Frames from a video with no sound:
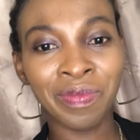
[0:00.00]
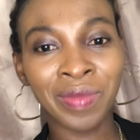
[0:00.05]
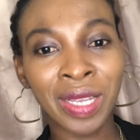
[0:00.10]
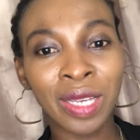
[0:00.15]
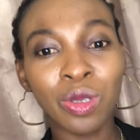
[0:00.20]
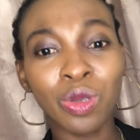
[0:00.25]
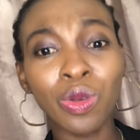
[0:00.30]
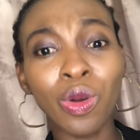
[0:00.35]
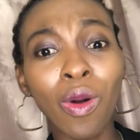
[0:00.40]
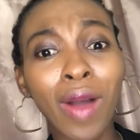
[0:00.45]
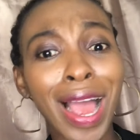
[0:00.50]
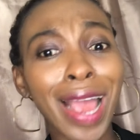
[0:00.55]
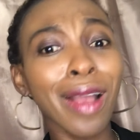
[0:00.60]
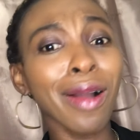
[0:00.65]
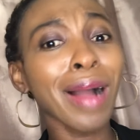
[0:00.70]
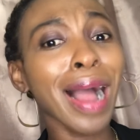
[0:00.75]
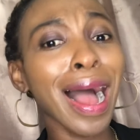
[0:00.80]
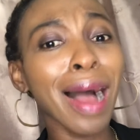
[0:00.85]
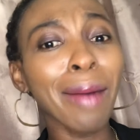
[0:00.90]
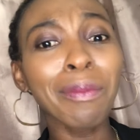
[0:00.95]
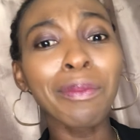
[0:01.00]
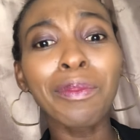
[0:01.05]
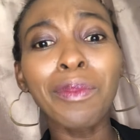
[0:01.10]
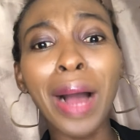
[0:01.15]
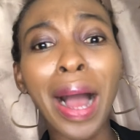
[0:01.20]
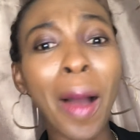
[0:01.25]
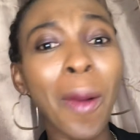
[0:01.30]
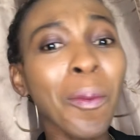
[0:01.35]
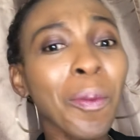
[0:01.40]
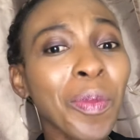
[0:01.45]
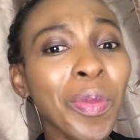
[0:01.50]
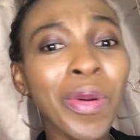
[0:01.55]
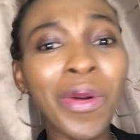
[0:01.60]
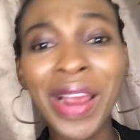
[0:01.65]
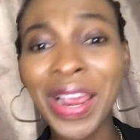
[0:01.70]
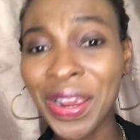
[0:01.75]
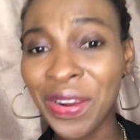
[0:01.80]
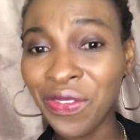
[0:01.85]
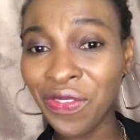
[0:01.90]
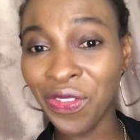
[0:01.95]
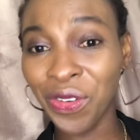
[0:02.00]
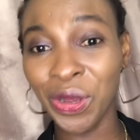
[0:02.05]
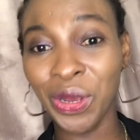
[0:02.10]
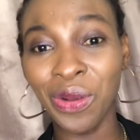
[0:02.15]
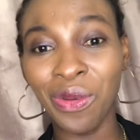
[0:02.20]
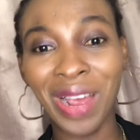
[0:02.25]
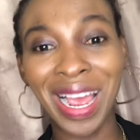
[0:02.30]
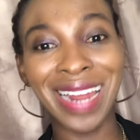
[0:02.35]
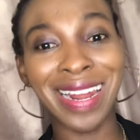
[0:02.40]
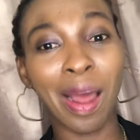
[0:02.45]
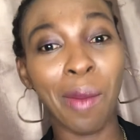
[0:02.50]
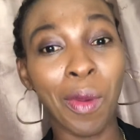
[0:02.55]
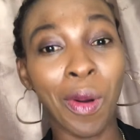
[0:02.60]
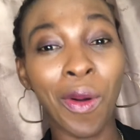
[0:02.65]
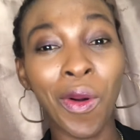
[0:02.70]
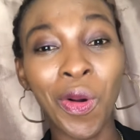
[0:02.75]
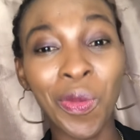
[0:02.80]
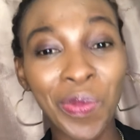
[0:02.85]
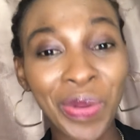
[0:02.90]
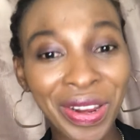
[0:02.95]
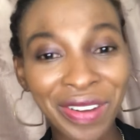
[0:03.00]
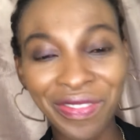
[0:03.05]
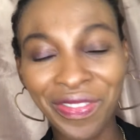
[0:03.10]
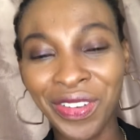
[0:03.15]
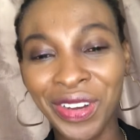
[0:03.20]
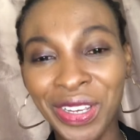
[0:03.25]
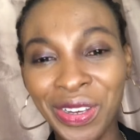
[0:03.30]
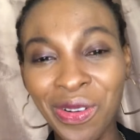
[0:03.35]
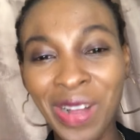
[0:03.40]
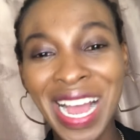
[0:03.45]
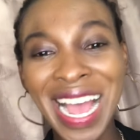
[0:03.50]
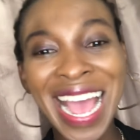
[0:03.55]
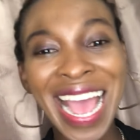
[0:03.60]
So I'm praying for you, and I'm hoping for you,